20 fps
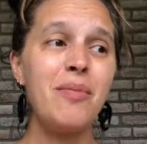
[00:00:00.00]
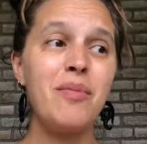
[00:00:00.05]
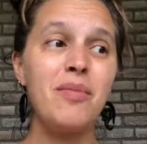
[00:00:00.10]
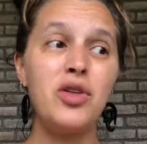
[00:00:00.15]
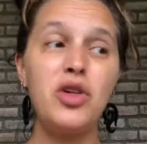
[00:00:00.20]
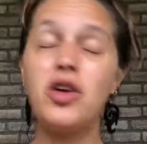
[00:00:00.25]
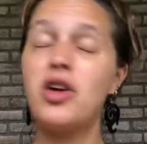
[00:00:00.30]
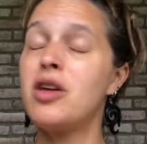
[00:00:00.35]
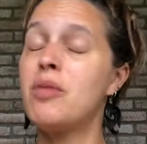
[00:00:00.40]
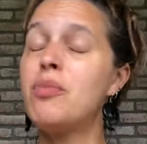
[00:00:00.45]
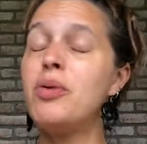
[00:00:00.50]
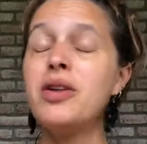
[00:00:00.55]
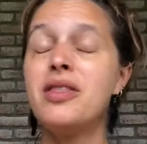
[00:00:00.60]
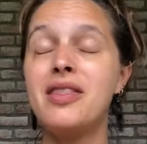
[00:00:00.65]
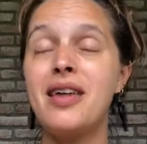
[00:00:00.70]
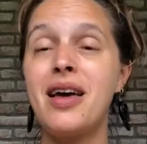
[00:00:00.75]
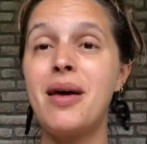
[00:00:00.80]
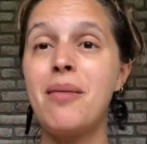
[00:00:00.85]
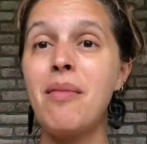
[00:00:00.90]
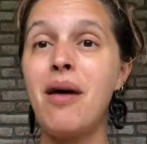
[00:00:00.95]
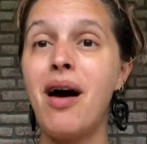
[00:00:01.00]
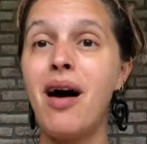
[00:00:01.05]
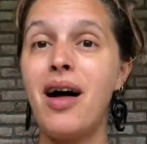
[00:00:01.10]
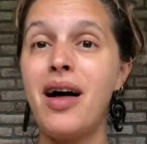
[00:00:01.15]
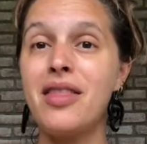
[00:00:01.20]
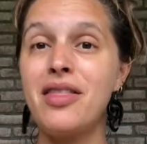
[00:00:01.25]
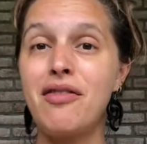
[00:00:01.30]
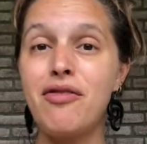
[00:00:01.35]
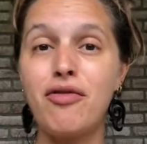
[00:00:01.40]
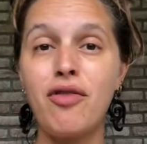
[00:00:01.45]
You can put them
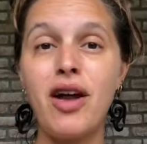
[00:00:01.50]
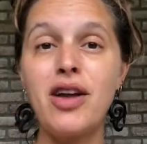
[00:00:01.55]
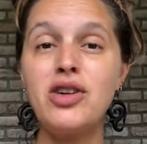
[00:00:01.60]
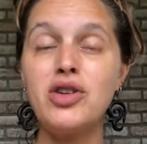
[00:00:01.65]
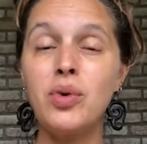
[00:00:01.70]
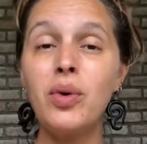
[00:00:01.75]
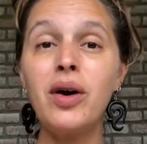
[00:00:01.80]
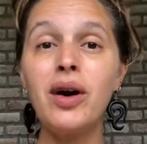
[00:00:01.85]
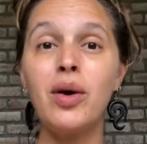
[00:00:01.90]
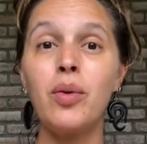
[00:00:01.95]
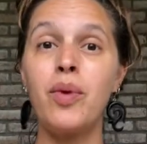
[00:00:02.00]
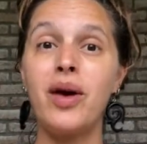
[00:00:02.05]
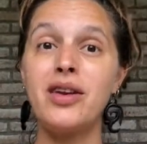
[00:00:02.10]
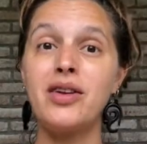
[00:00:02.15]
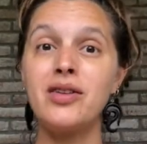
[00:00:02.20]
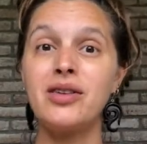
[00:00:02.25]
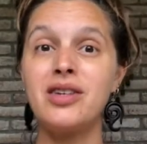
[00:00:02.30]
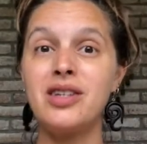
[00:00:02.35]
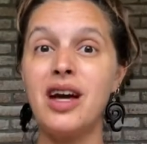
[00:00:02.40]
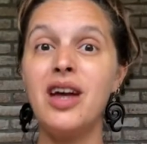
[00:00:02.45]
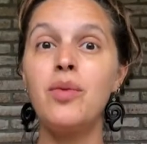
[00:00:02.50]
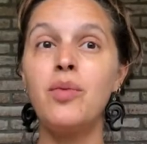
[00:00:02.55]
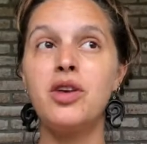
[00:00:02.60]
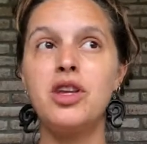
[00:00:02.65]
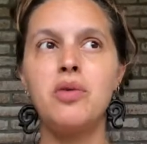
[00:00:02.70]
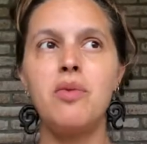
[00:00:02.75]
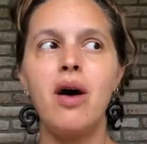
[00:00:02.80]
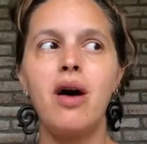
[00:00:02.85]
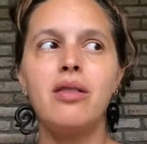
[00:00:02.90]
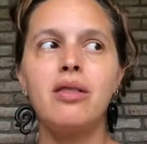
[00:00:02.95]
on the front door when you're done, when
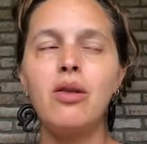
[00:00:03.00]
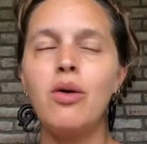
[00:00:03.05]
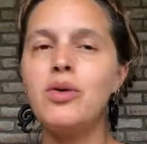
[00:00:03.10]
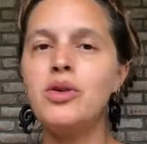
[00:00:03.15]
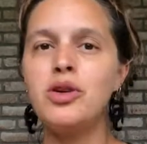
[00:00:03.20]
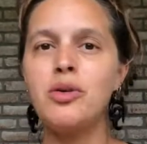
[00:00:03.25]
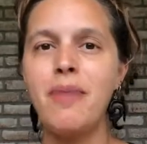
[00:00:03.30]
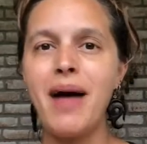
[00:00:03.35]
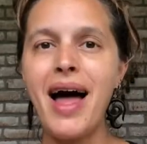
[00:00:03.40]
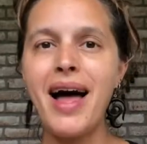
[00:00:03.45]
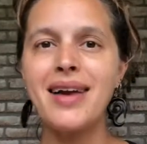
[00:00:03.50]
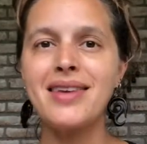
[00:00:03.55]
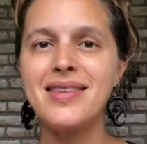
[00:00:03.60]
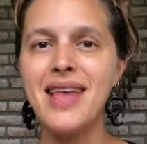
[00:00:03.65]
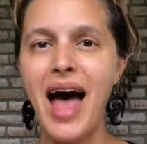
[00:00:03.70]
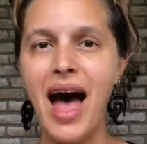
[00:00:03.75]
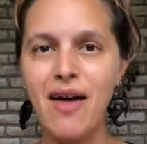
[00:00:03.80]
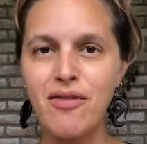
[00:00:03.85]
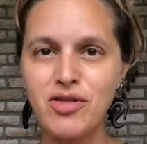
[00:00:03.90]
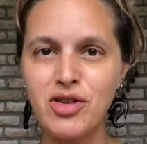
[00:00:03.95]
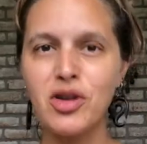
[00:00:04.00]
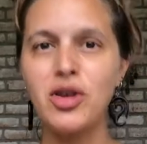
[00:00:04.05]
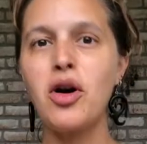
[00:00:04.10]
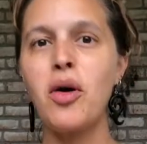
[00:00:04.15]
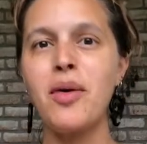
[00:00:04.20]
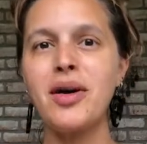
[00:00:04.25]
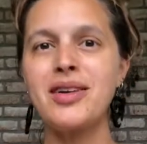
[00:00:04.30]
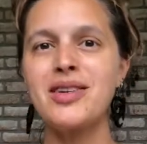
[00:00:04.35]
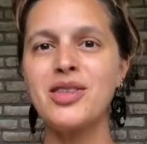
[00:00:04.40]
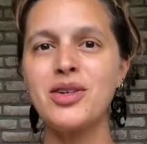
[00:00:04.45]
you unload your bags after
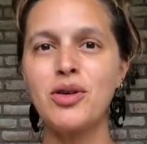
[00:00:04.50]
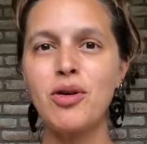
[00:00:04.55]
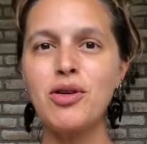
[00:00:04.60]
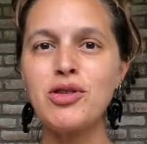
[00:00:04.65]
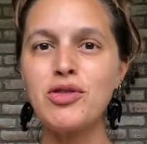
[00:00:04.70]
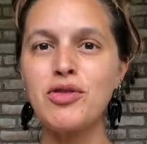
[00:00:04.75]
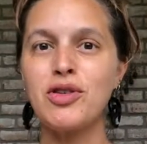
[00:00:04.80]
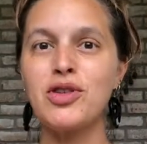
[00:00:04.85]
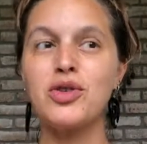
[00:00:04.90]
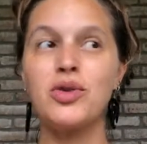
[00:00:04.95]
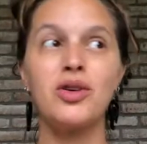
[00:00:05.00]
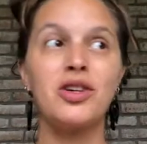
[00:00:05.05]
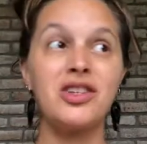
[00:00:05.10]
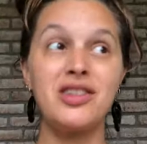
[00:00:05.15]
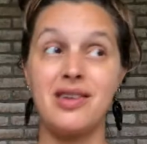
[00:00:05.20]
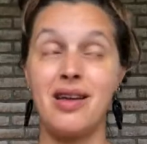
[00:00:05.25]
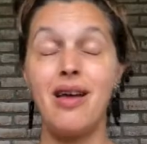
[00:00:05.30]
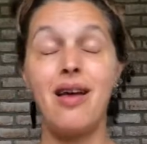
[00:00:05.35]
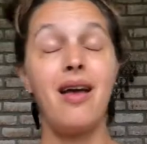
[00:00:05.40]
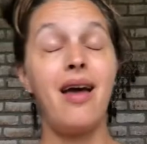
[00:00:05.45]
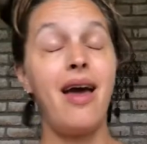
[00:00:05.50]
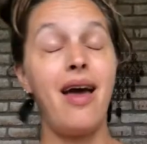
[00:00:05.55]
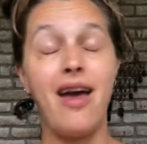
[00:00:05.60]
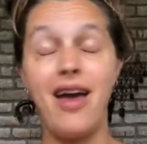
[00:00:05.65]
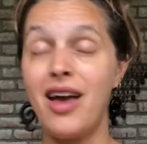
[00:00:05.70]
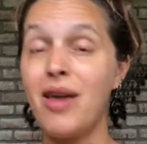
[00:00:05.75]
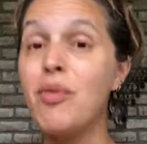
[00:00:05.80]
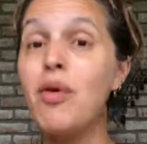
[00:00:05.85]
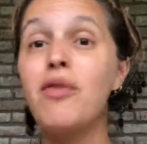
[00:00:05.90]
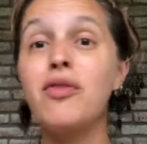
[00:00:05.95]
going to the grocery store, just
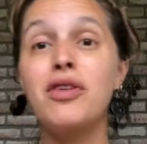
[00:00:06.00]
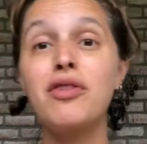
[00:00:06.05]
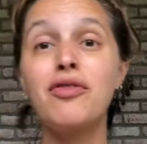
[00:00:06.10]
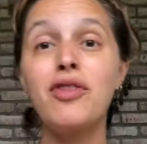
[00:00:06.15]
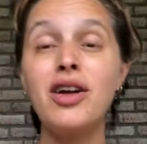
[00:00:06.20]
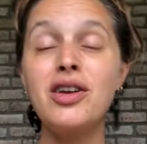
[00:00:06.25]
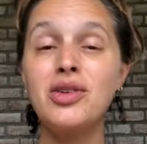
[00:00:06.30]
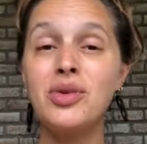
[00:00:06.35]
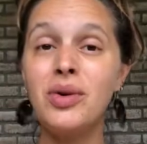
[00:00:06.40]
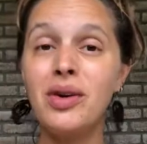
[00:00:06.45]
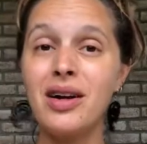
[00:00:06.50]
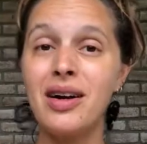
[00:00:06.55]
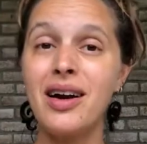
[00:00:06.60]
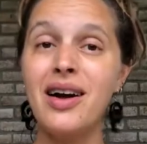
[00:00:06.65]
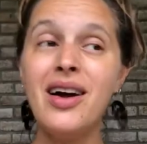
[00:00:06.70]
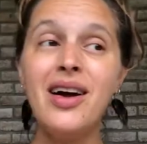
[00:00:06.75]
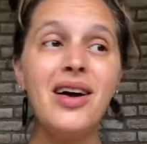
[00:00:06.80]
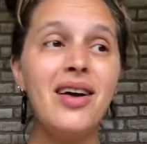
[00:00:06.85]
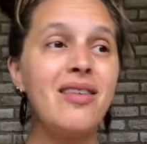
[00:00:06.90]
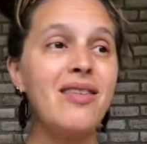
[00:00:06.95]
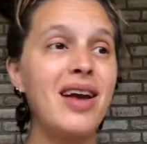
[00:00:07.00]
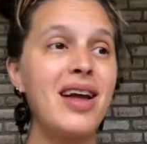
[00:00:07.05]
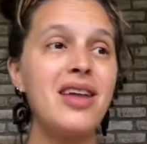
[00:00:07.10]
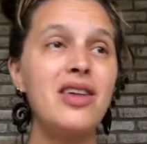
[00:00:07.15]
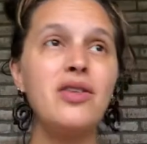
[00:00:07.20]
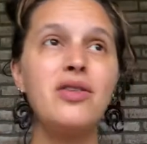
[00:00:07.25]
hang them over the front door, right?